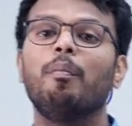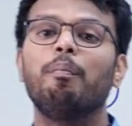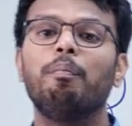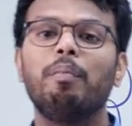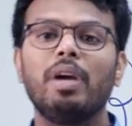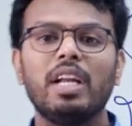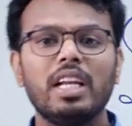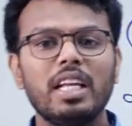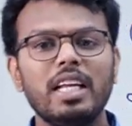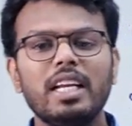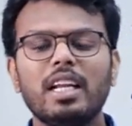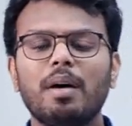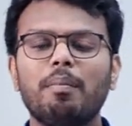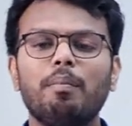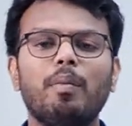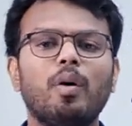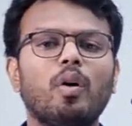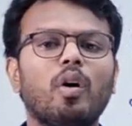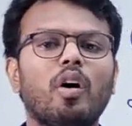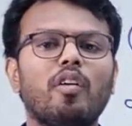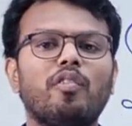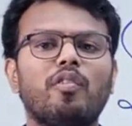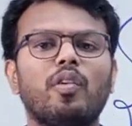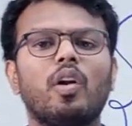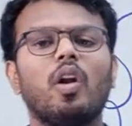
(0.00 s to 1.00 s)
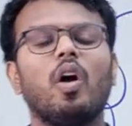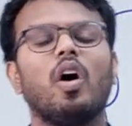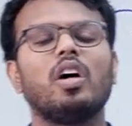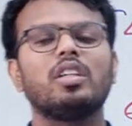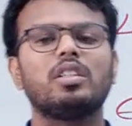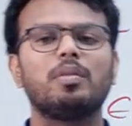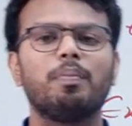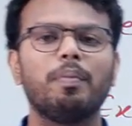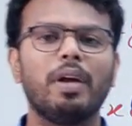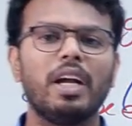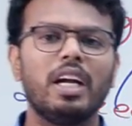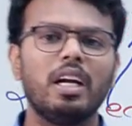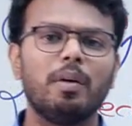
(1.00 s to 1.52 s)
many number of
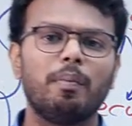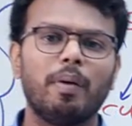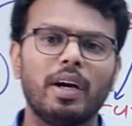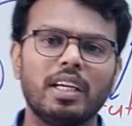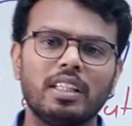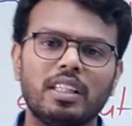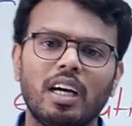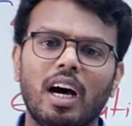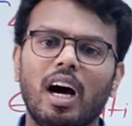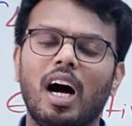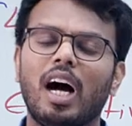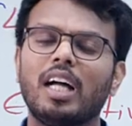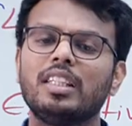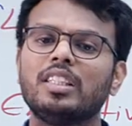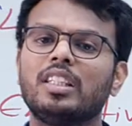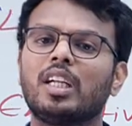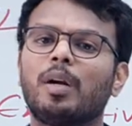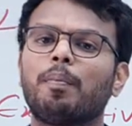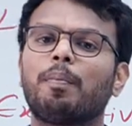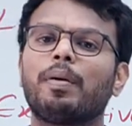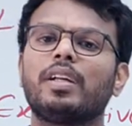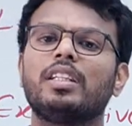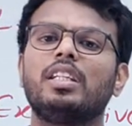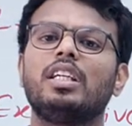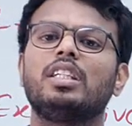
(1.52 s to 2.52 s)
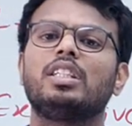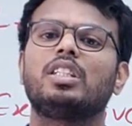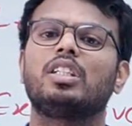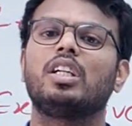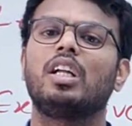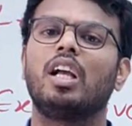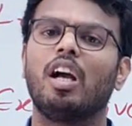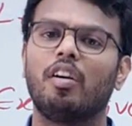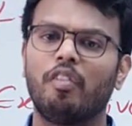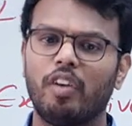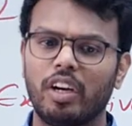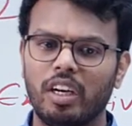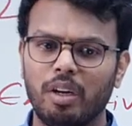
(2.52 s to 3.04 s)
laws made by the Andhra Pradesh
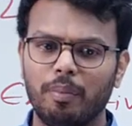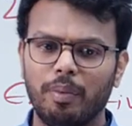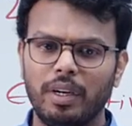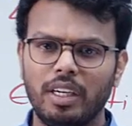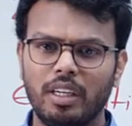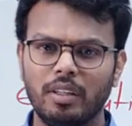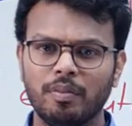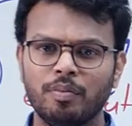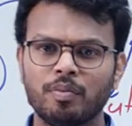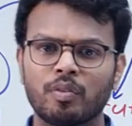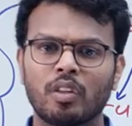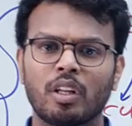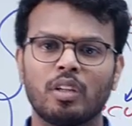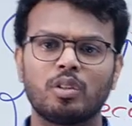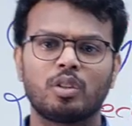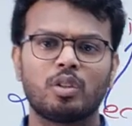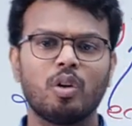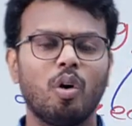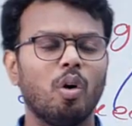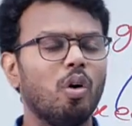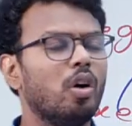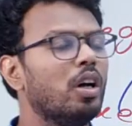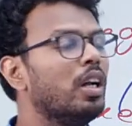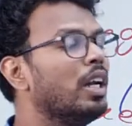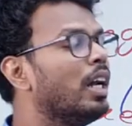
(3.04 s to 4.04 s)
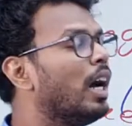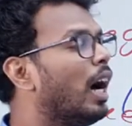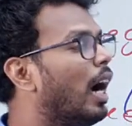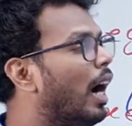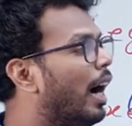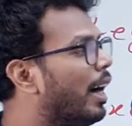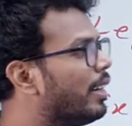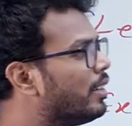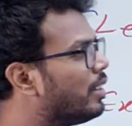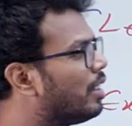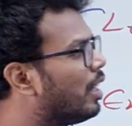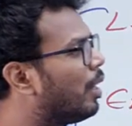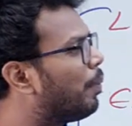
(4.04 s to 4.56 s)
government. So,
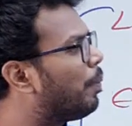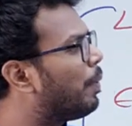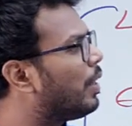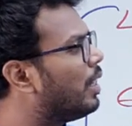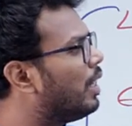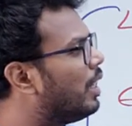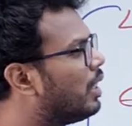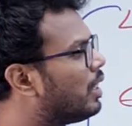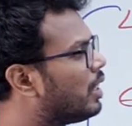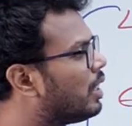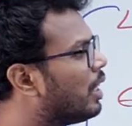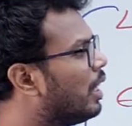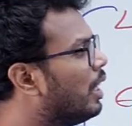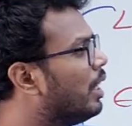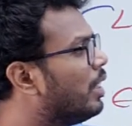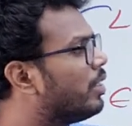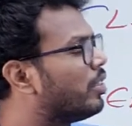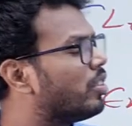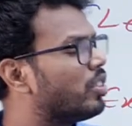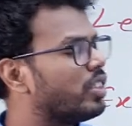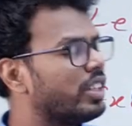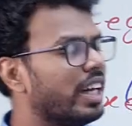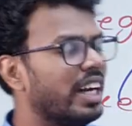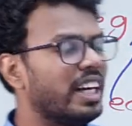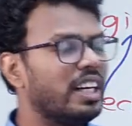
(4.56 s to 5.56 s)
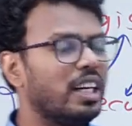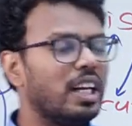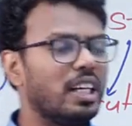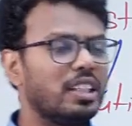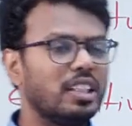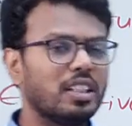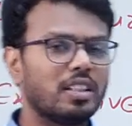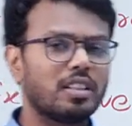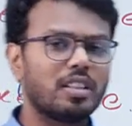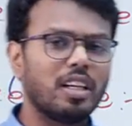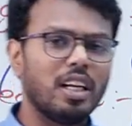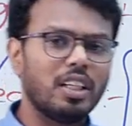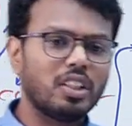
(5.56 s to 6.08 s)
Andhra Pradesh state
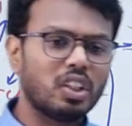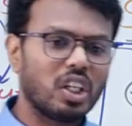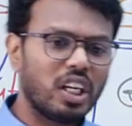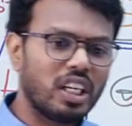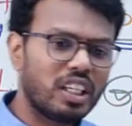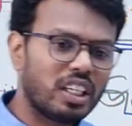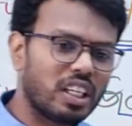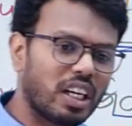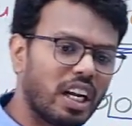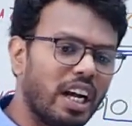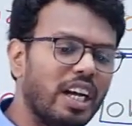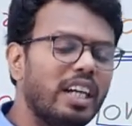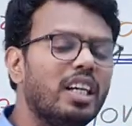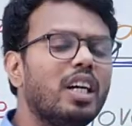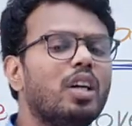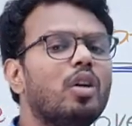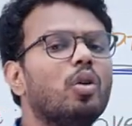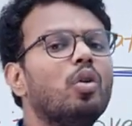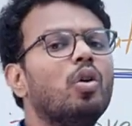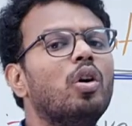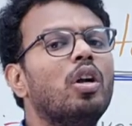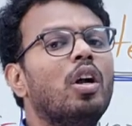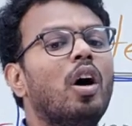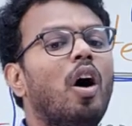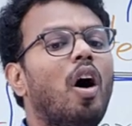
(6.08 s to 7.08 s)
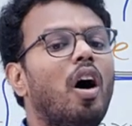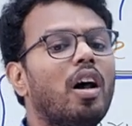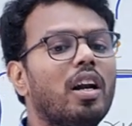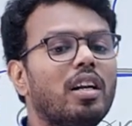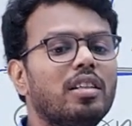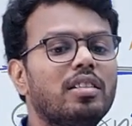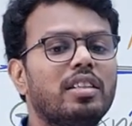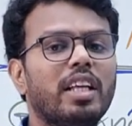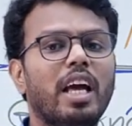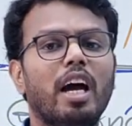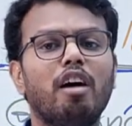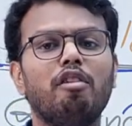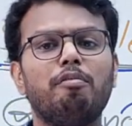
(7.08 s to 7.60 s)
legislature tried to, or
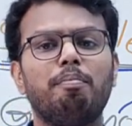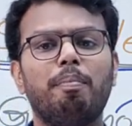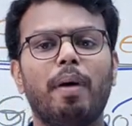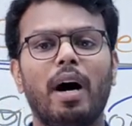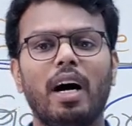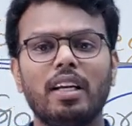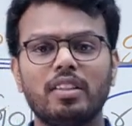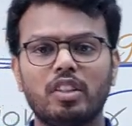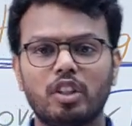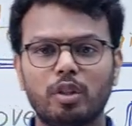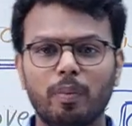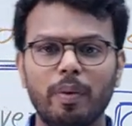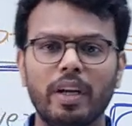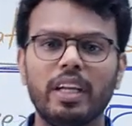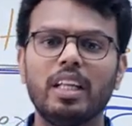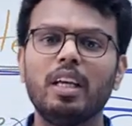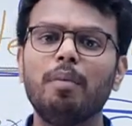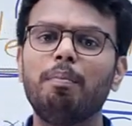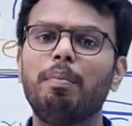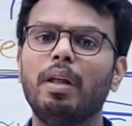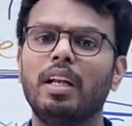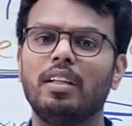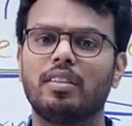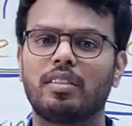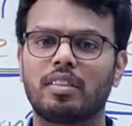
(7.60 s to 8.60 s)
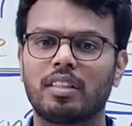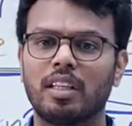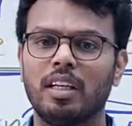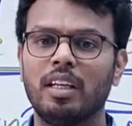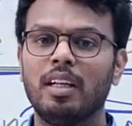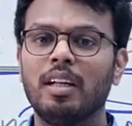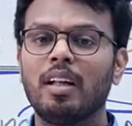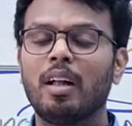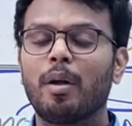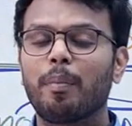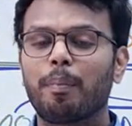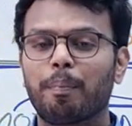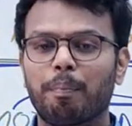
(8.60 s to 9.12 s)
else they have passed many bills.
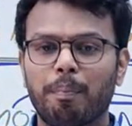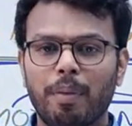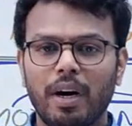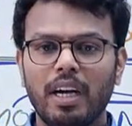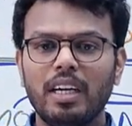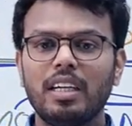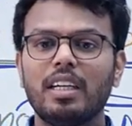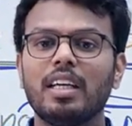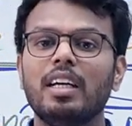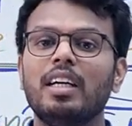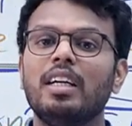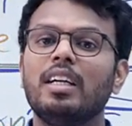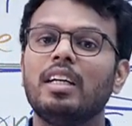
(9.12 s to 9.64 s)
But